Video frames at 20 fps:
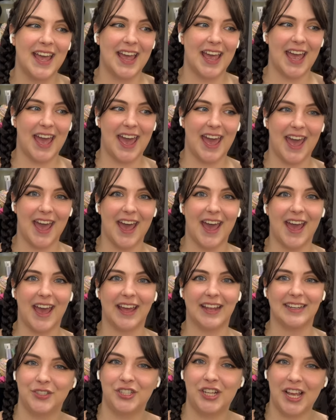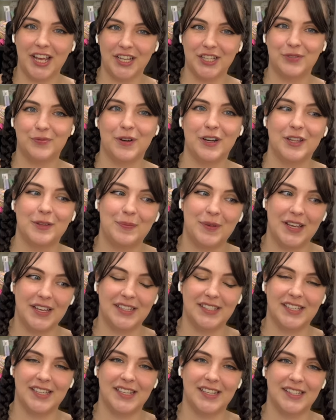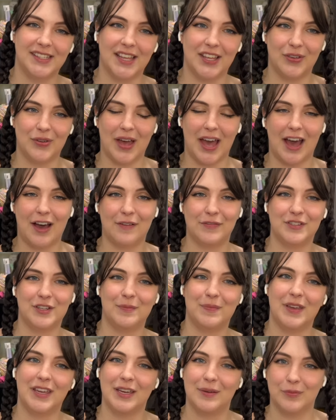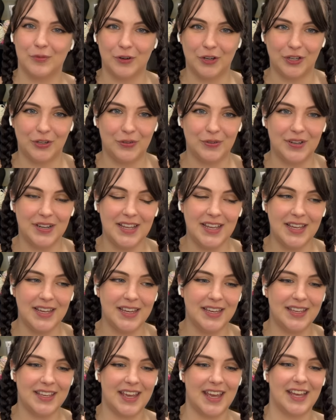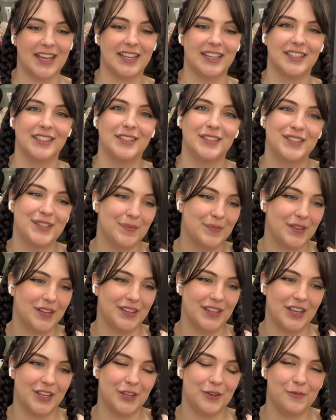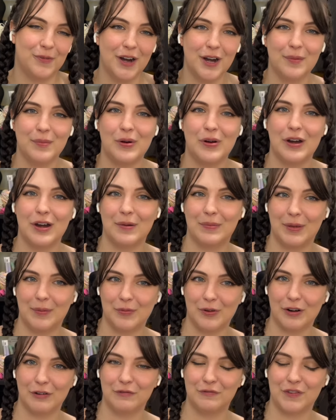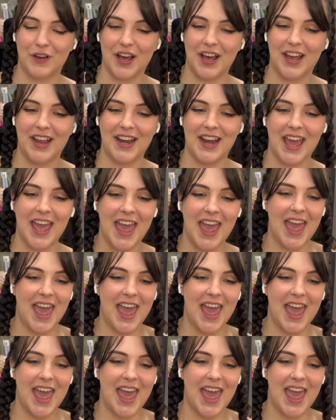and change one of the pieces that you have to make it more unique and something that you'll wear more, be more fun.